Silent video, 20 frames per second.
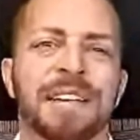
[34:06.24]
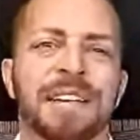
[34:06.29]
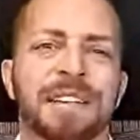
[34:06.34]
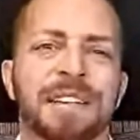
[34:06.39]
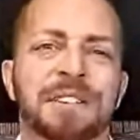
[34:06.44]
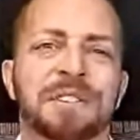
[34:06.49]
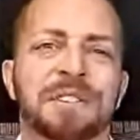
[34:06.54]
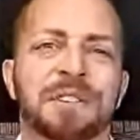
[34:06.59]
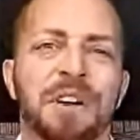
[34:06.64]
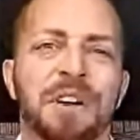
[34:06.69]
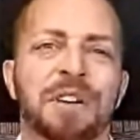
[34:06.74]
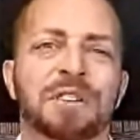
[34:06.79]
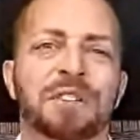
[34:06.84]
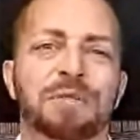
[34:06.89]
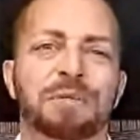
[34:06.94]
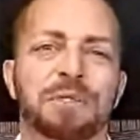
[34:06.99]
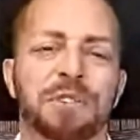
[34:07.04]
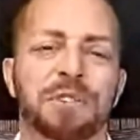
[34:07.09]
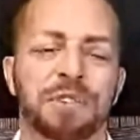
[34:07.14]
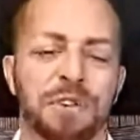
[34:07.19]
is
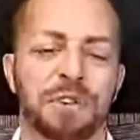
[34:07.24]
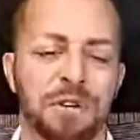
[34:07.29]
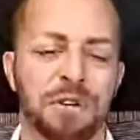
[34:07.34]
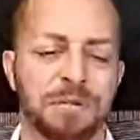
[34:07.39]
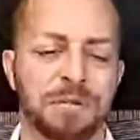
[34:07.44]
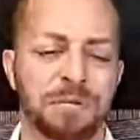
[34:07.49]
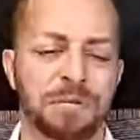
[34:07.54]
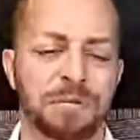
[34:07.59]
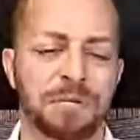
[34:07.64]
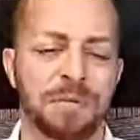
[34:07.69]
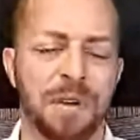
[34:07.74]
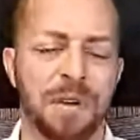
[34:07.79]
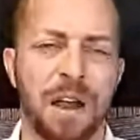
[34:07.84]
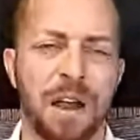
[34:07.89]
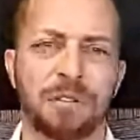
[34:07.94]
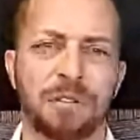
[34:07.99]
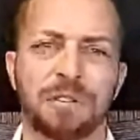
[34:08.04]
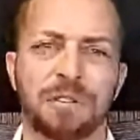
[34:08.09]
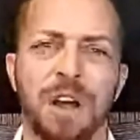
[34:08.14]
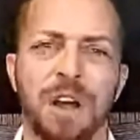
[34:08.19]
start to assert
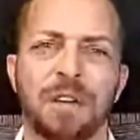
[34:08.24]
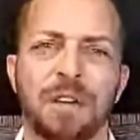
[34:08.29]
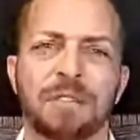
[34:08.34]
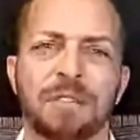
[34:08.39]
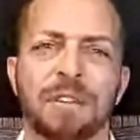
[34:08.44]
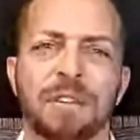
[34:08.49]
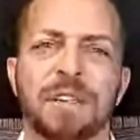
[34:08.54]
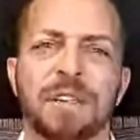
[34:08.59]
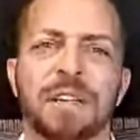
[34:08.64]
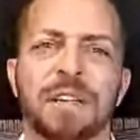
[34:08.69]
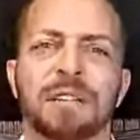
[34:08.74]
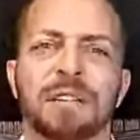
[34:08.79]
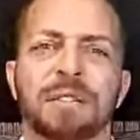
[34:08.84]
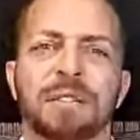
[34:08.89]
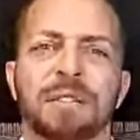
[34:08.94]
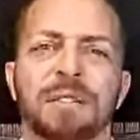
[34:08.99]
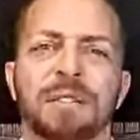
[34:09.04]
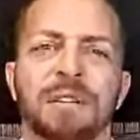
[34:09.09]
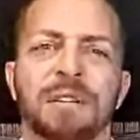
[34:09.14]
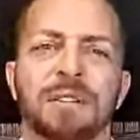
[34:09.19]
our sovereignty.
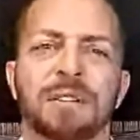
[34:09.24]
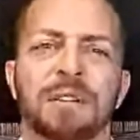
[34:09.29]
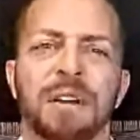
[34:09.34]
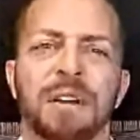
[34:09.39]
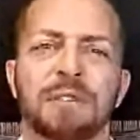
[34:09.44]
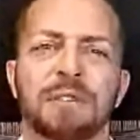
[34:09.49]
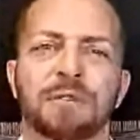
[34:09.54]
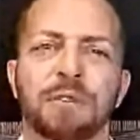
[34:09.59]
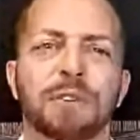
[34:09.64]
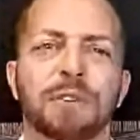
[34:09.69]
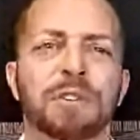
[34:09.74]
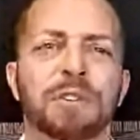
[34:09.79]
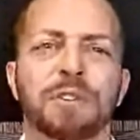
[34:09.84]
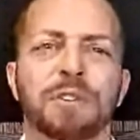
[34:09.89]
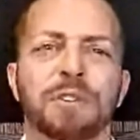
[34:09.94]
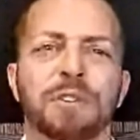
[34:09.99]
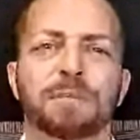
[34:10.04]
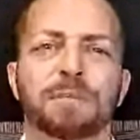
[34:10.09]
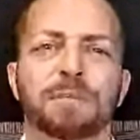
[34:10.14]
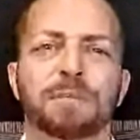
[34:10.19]
At
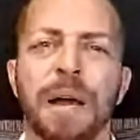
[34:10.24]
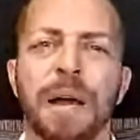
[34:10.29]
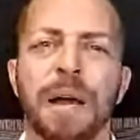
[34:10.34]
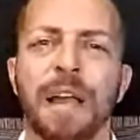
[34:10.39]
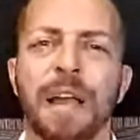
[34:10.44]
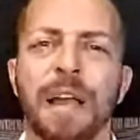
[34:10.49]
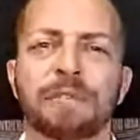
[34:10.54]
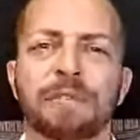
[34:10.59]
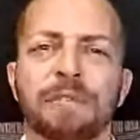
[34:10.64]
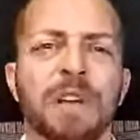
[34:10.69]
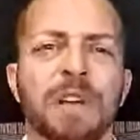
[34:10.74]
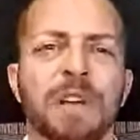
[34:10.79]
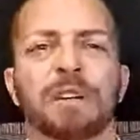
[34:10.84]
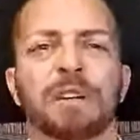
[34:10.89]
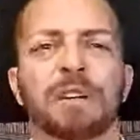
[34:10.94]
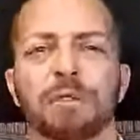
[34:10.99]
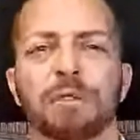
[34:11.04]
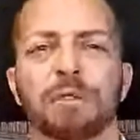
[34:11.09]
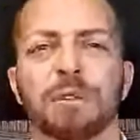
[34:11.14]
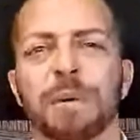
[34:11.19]
first, just by
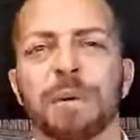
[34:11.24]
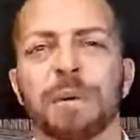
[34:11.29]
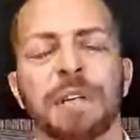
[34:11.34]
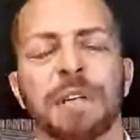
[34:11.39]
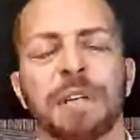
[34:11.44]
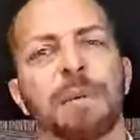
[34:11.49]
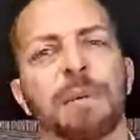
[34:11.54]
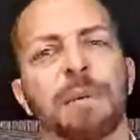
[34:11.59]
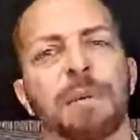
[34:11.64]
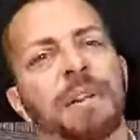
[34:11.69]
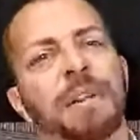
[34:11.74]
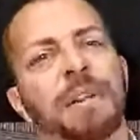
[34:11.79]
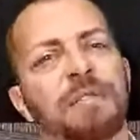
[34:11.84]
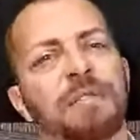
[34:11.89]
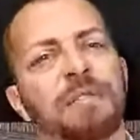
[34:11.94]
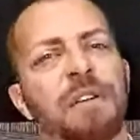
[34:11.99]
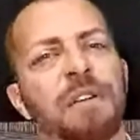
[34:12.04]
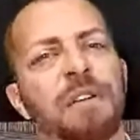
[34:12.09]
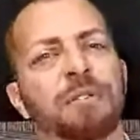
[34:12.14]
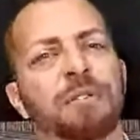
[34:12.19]
lifestyle choice, by saying, I'm going to
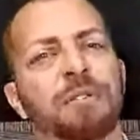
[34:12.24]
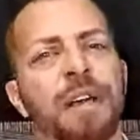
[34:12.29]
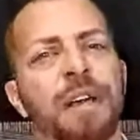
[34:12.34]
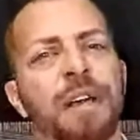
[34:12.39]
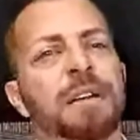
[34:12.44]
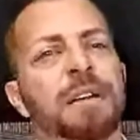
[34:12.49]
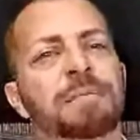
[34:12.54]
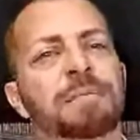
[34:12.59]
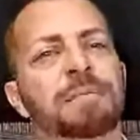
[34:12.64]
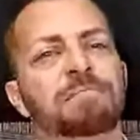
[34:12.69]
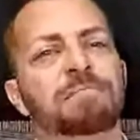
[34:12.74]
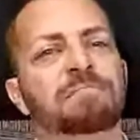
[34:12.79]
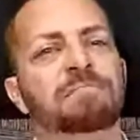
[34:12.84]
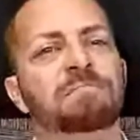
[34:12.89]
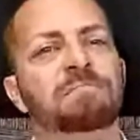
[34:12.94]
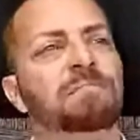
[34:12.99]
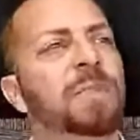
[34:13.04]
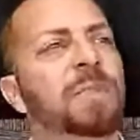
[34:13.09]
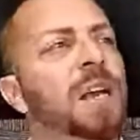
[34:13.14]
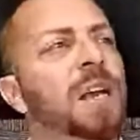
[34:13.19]
live off grid.
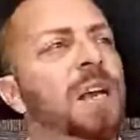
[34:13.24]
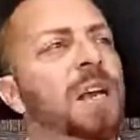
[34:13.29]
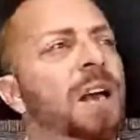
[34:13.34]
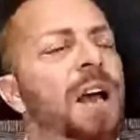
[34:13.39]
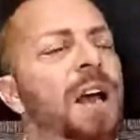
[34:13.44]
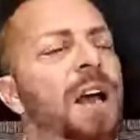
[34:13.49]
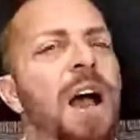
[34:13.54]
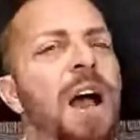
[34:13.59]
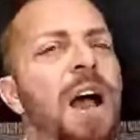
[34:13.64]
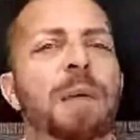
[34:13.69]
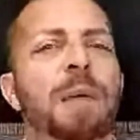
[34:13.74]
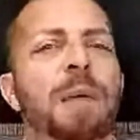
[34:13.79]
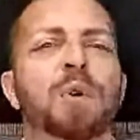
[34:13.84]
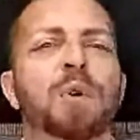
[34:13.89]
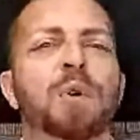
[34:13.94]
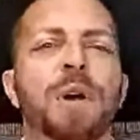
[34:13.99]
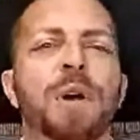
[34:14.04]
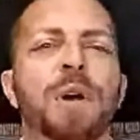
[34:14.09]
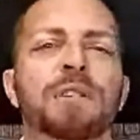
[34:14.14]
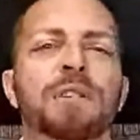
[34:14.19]

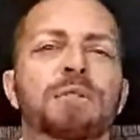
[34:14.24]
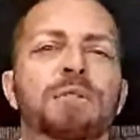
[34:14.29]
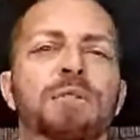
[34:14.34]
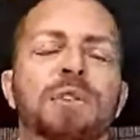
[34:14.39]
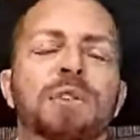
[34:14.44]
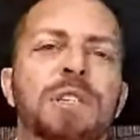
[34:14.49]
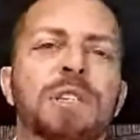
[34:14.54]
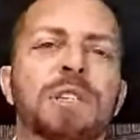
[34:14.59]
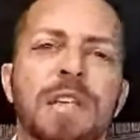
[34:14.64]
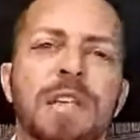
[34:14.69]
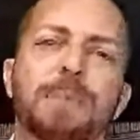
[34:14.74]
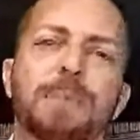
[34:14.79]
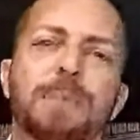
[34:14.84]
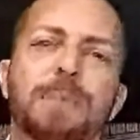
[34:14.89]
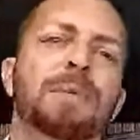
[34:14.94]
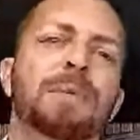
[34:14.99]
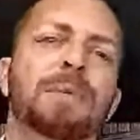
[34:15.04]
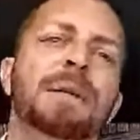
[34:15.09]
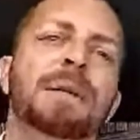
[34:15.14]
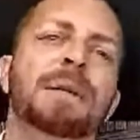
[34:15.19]
I'm going to
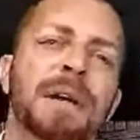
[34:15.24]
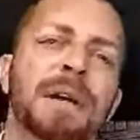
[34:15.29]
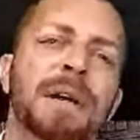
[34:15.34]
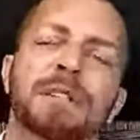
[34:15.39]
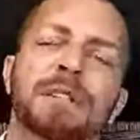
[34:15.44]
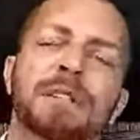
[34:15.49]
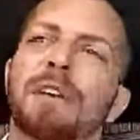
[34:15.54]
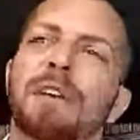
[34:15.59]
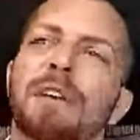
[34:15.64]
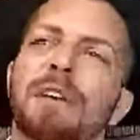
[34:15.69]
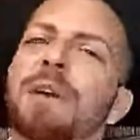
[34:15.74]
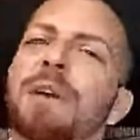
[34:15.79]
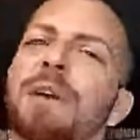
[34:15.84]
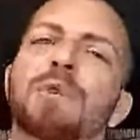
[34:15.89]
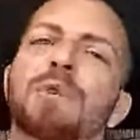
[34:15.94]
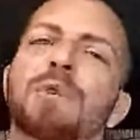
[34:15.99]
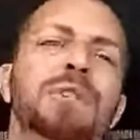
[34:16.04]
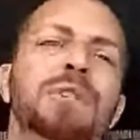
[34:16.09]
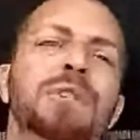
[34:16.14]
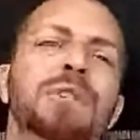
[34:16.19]
separate myself.
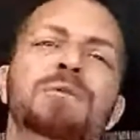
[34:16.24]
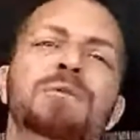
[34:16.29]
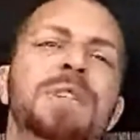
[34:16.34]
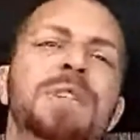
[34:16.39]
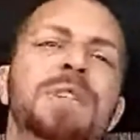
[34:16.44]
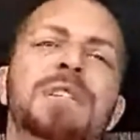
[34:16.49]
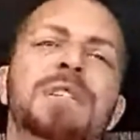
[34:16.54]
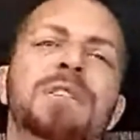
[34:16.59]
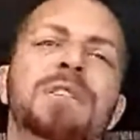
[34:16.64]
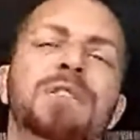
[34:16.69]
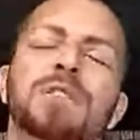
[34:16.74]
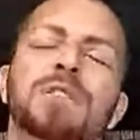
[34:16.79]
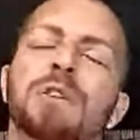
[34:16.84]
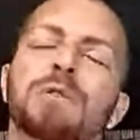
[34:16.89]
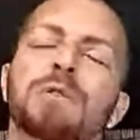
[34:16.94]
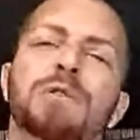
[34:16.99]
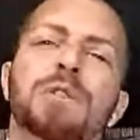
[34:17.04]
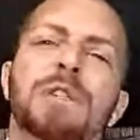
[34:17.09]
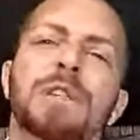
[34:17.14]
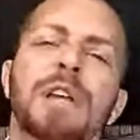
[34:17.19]
I'm going to
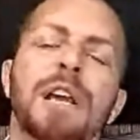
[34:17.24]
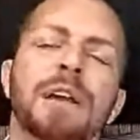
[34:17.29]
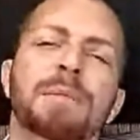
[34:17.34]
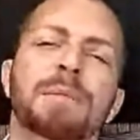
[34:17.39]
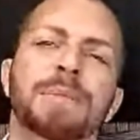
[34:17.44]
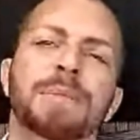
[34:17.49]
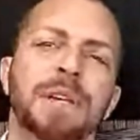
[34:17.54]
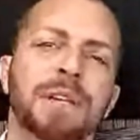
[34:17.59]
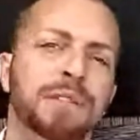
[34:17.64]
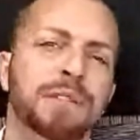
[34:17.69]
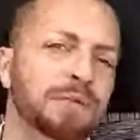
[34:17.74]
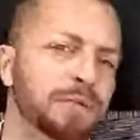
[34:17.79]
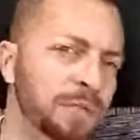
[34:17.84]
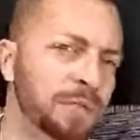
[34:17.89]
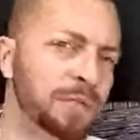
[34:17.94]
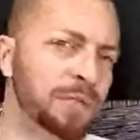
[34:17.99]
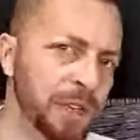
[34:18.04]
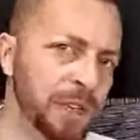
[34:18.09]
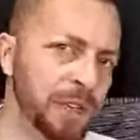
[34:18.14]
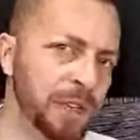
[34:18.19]
disassociate
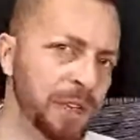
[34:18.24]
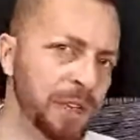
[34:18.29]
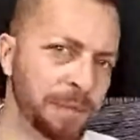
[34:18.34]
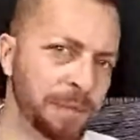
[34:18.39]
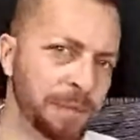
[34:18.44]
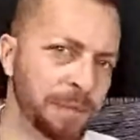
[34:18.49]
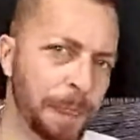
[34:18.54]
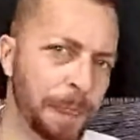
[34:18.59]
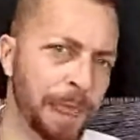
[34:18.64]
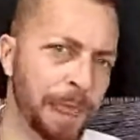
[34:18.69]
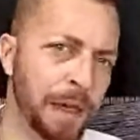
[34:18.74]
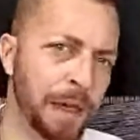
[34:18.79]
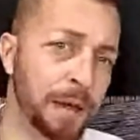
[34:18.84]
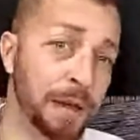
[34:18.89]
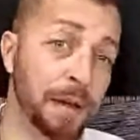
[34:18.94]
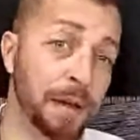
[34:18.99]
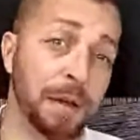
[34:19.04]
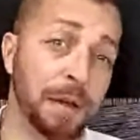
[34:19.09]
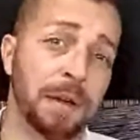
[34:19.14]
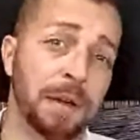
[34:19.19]
peacefully
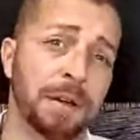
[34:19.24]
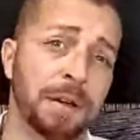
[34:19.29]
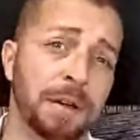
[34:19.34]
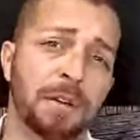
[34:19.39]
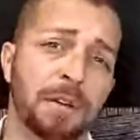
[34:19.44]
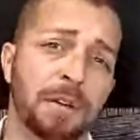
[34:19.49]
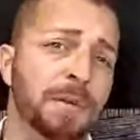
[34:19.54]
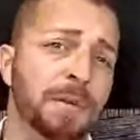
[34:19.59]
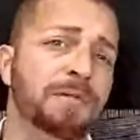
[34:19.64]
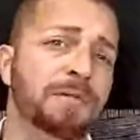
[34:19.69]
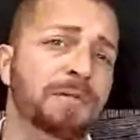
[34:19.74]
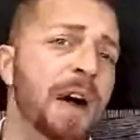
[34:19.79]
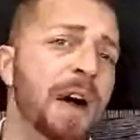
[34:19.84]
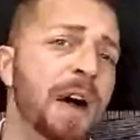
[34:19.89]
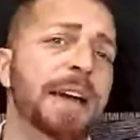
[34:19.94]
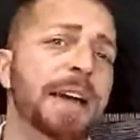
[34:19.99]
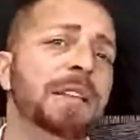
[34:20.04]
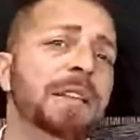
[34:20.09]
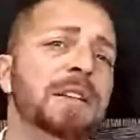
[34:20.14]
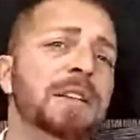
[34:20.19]
from the
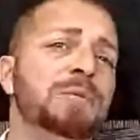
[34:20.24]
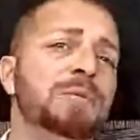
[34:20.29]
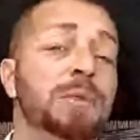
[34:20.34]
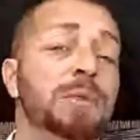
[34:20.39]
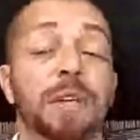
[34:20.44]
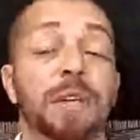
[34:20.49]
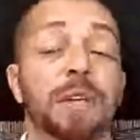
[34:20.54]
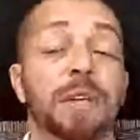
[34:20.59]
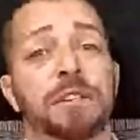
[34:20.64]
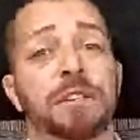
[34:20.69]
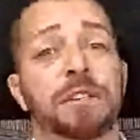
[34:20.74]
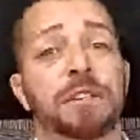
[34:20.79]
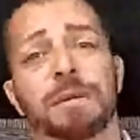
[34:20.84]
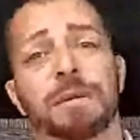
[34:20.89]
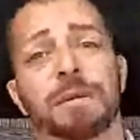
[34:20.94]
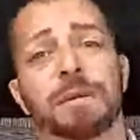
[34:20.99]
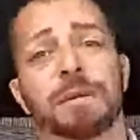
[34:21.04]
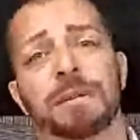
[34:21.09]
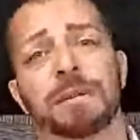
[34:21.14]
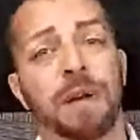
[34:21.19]
violent
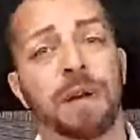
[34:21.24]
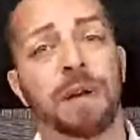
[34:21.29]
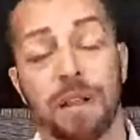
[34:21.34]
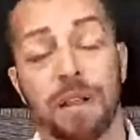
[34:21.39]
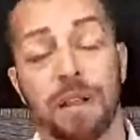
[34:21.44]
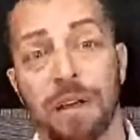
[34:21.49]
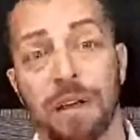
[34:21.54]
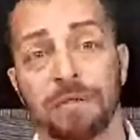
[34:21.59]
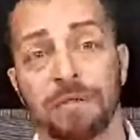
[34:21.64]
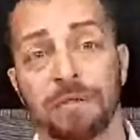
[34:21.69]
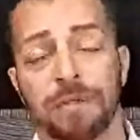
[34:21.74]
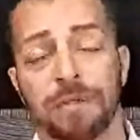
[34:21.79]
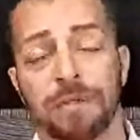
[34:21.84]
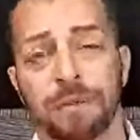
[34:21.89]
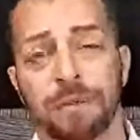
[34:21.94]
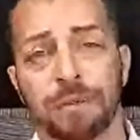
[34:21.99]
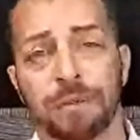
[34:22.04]
relationships in my life